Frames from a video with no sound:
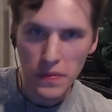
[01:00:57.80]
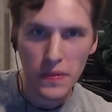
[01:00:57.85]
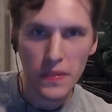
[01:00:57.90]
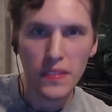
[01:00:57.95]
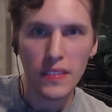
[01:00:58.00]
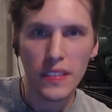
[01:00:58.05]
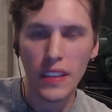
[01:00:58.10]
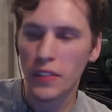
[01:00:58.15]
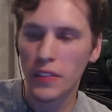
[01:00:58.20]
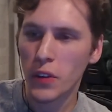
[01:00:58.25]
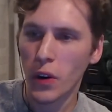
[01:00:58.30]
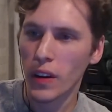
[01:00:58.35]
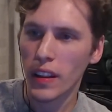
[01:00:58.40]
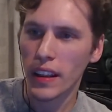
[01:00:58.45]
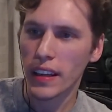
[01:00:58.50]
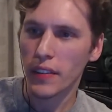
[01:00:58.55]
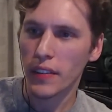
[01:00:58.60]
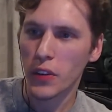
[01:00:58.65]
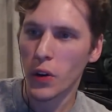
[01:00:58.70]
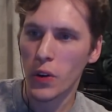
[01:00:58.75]
of course,
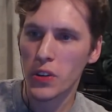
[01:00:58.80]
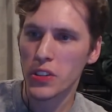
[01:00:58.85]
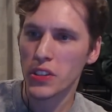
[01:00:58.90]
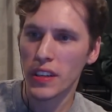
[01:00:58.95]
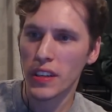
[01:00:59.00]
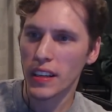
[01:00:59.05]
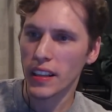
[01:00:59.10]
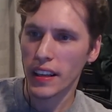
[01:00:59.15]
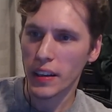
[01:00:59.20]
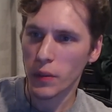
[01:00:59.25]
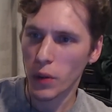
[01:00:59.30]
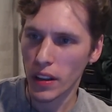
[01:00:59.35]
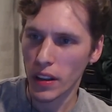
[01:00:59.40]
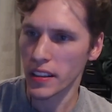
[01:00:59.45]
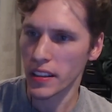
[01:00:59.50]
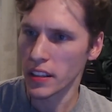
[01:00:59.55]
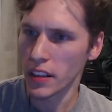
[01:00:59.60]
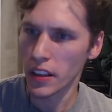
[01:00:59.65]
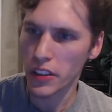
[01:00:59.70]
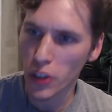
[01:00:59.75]
like of course you're gonna like want to,
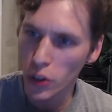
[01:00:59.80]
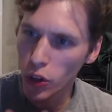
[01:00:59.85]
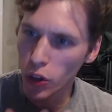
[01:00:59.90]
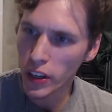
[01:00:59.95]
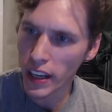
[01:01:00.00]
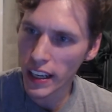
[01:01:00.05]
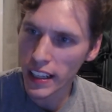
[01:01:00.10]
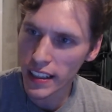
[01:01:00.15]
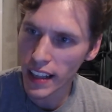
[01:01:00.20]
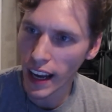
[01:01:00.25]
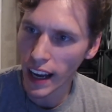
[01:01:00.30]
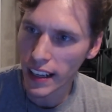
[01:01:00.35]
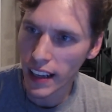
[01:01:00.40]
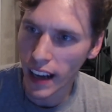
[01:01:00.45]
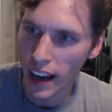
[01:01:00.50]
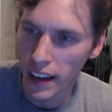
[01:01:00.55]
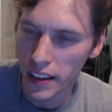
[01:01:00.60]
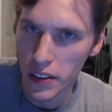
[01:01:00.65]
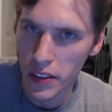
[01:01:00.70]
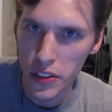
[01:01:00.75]
and you'll look into that
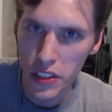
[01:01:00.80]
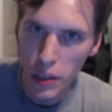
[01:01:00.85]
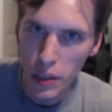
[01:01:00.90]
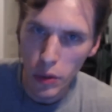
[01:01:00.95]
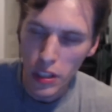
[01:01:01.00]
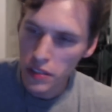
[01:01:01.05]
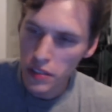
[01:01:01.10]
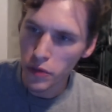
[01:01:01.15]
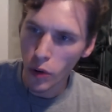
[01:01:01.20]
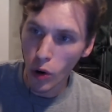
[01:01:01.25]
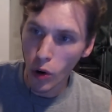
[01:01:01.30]
guy and you'll see what he's for,